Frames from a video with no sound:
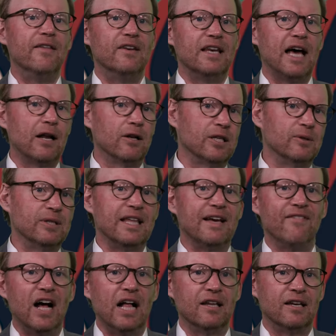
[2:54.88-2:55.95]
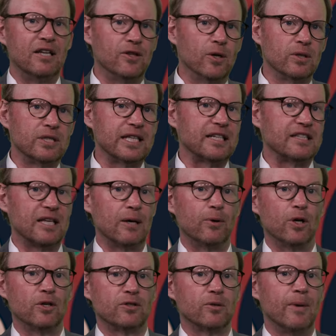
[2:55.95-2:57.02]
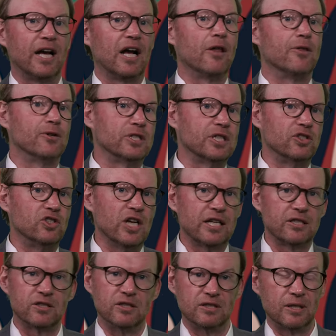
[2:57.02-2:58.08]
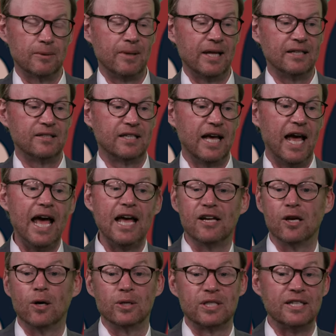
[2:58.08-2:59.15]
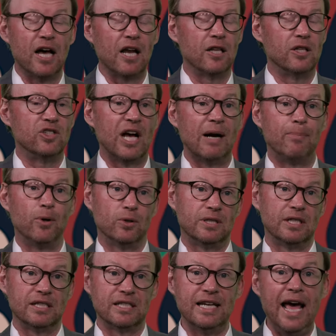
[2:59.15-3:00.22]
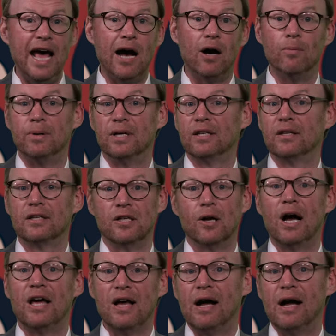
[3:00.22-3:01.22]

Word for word: And not only would they validate those things, they would also make other suggestions. And they'd say, hey, you know, it's not on the job postings now, but you know,